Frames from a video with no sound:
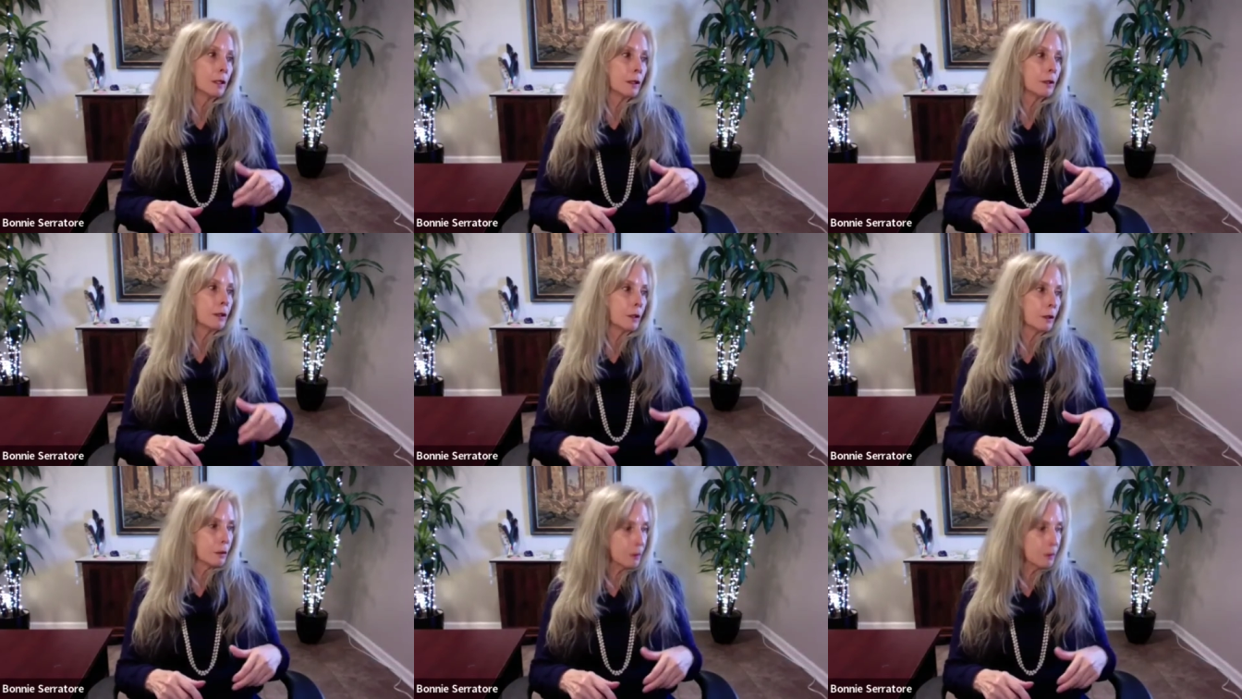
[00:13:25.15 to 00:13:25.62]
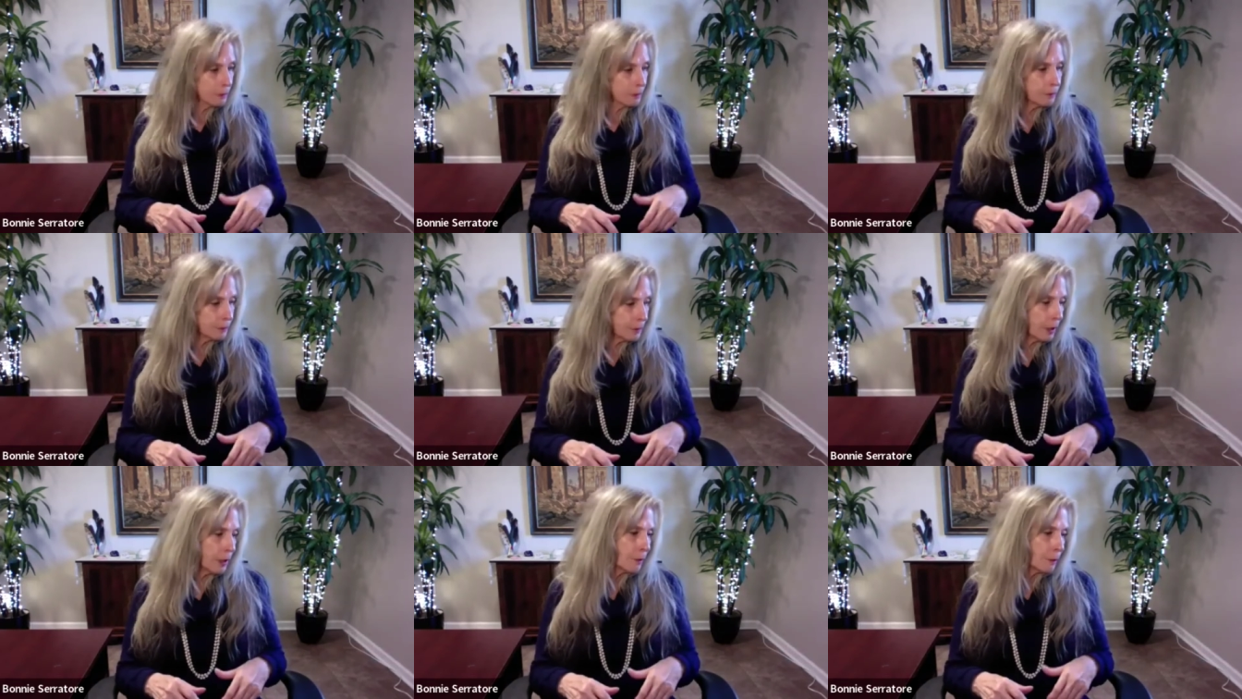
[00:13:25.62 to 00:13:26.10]
you know,
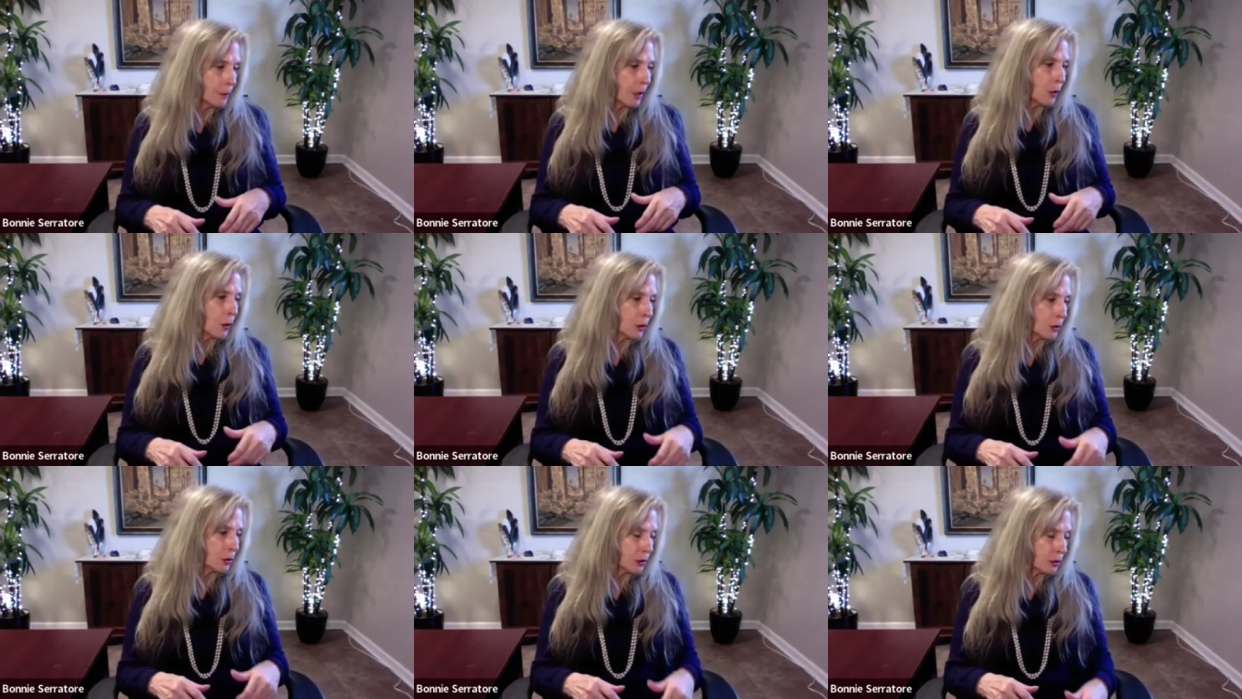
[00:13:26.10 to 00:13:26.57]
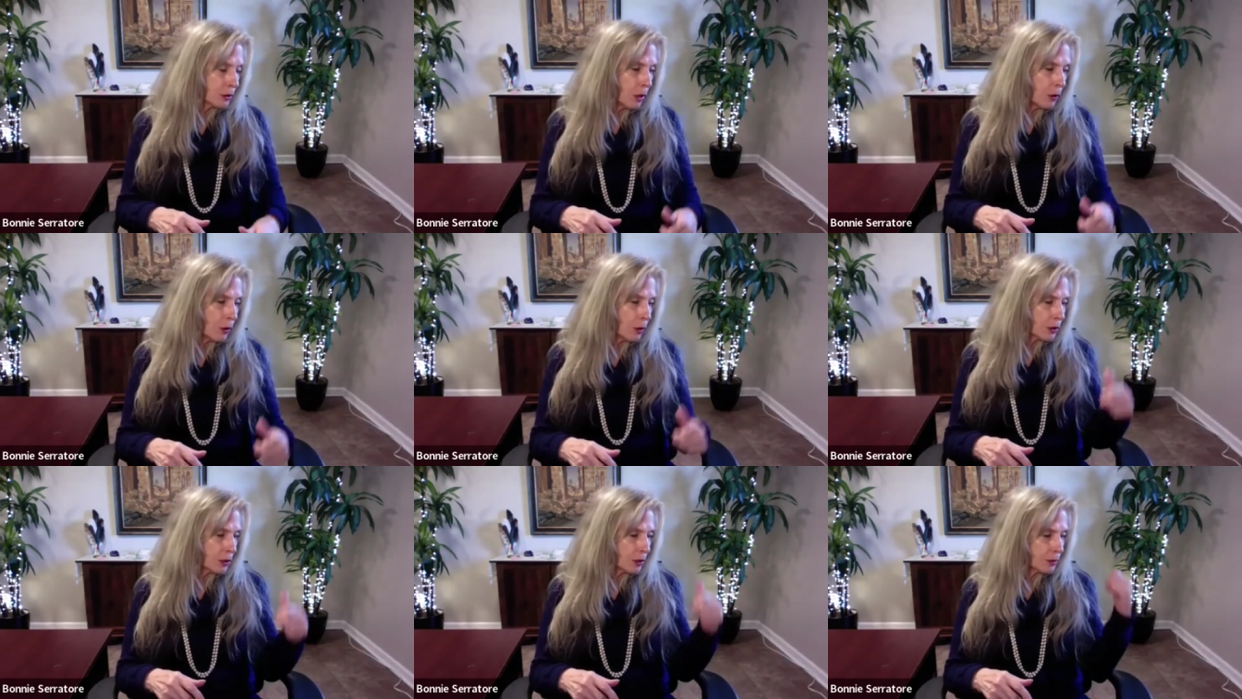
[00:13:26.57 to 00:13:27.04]
my
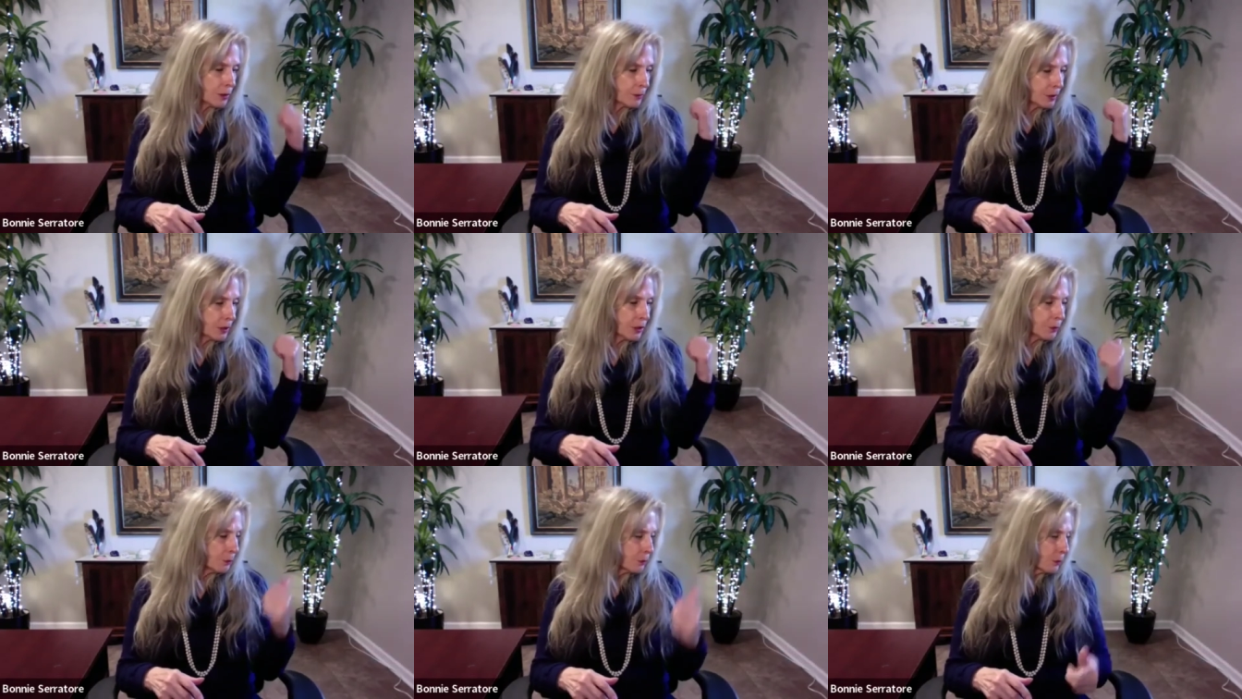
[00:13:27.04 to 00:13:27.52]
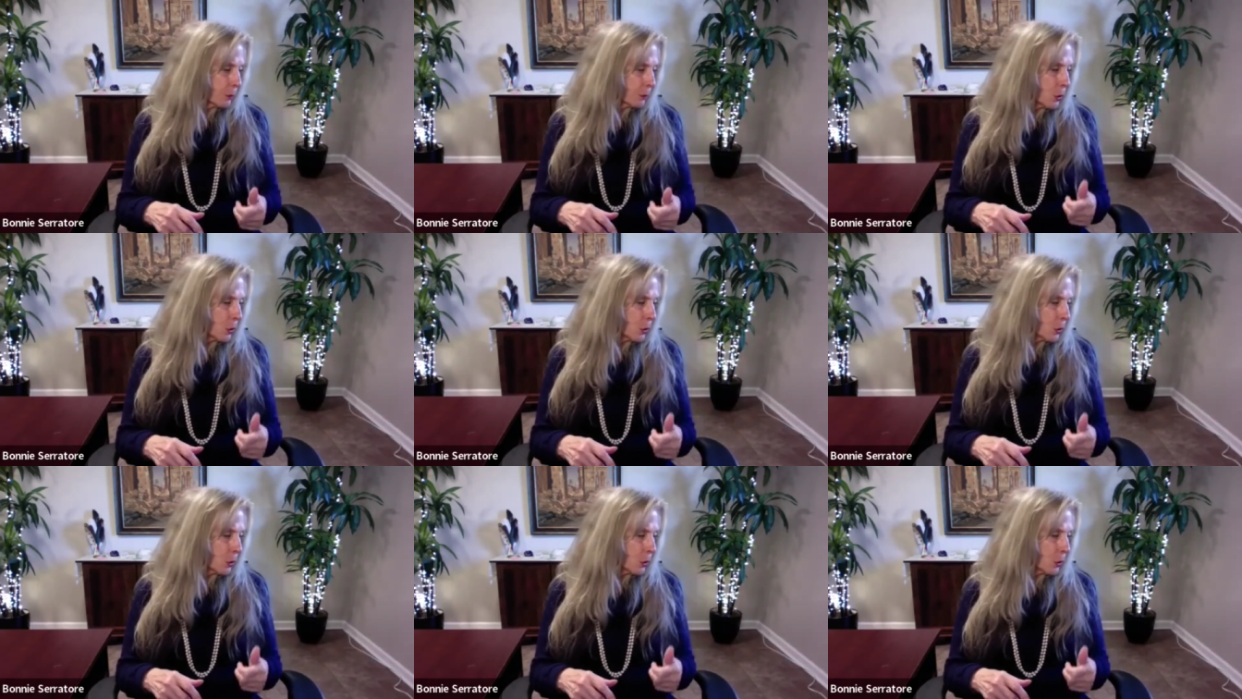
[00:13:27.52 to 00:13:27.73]
horse just